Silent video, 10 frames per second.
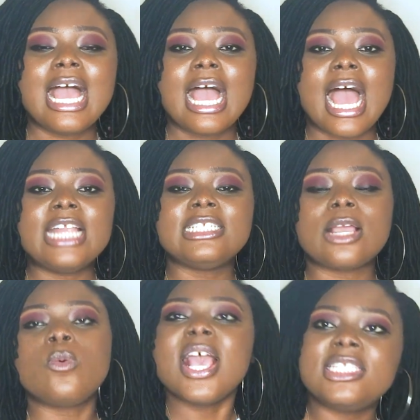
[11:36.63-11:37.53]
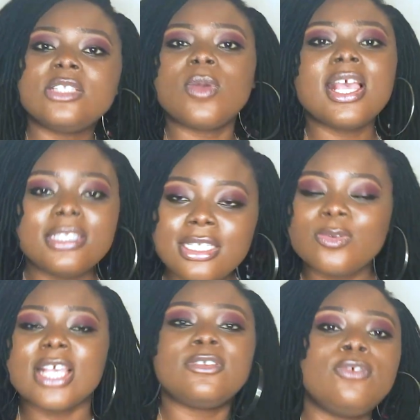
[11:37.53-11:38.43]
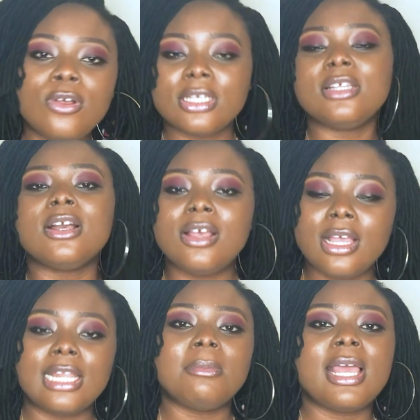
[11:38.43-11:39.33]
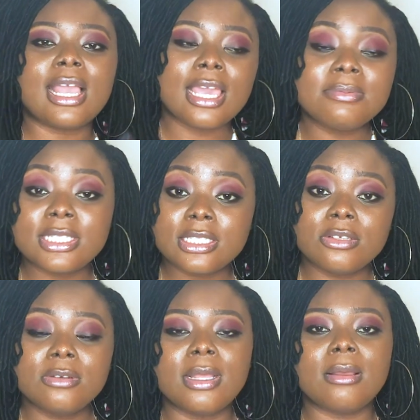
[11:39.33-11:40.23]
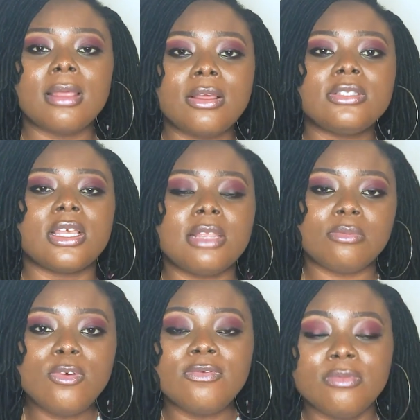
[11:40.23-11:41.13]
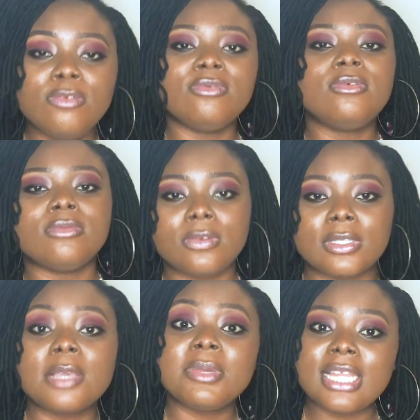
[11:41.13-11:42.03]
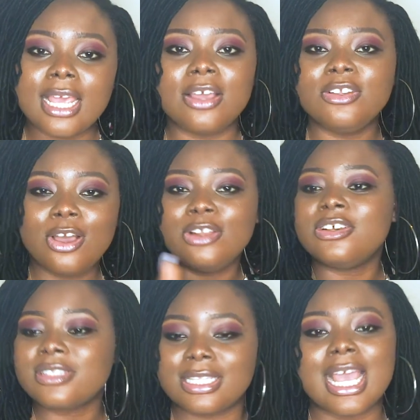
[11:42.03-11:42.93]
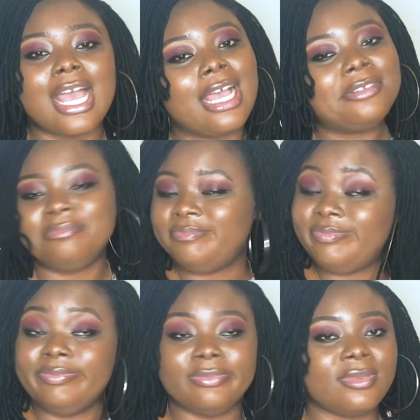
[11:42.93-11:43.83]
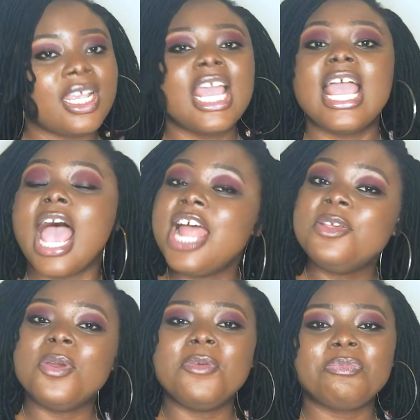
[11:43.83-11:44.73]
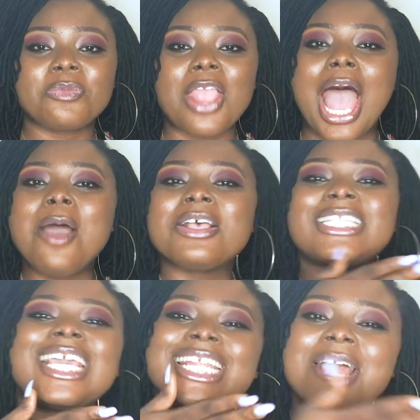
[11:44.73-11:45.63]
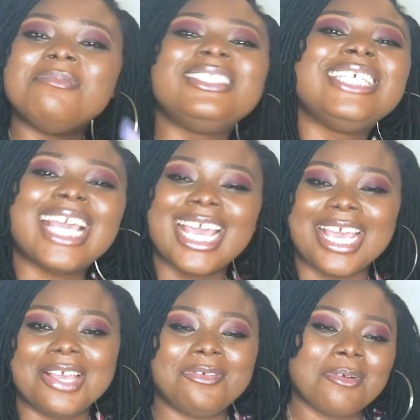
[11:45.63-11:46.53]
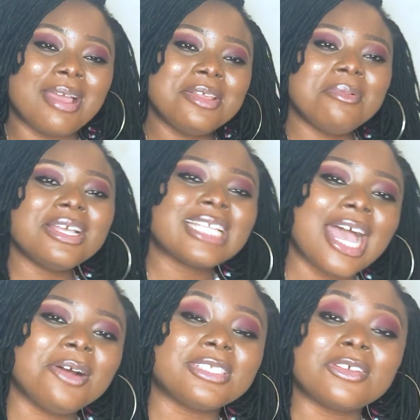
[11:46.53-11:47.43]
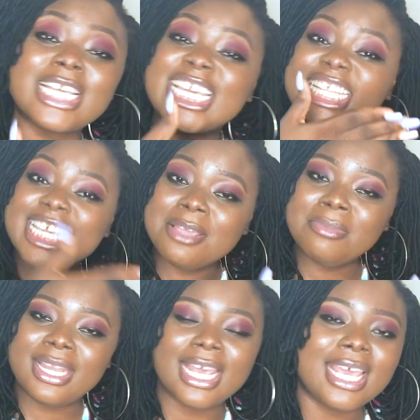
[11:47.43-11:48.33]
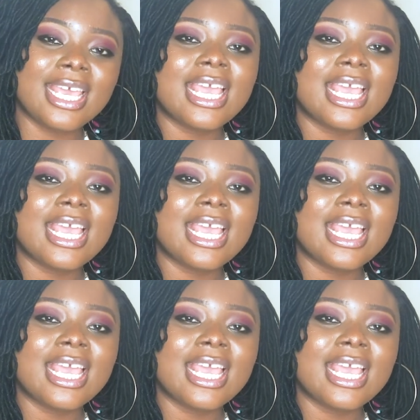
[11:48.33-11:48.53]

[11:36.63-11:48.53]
And he's like, where's the phone? You know, and I'm like, I kept it in the room. I was like, move, take me there. You know, those, they are. Anyway, I was taking them there from my neighbor's house. I was taking him there.